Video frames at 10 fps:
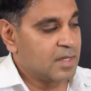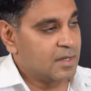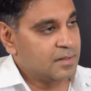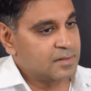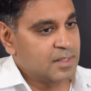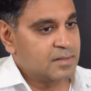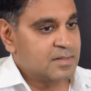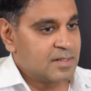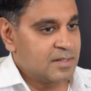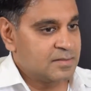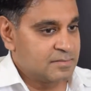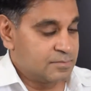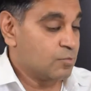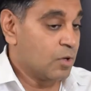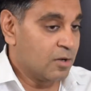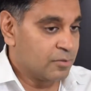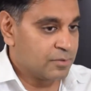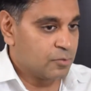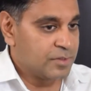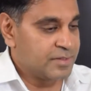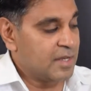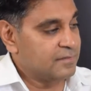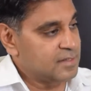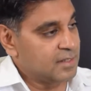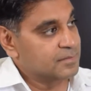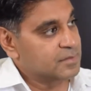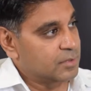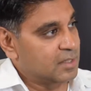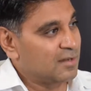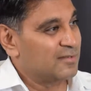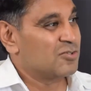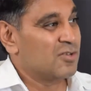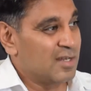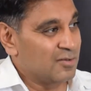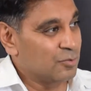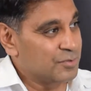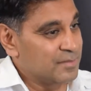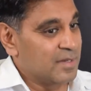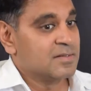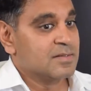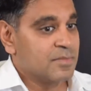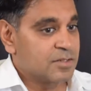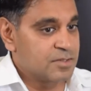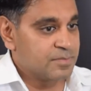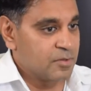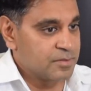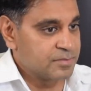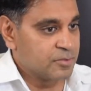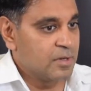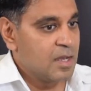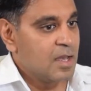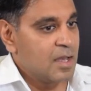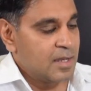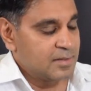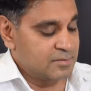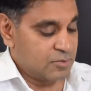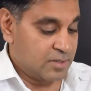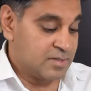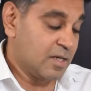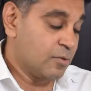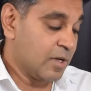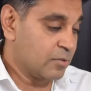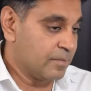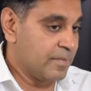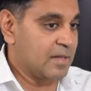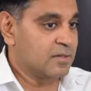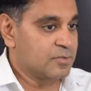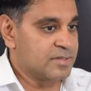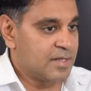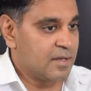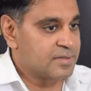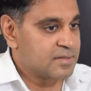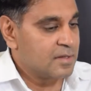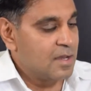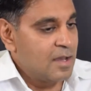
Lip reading: And in today's world, all the dev teams, we kind of try and automate as much as possible and to try and take away all the manual steps.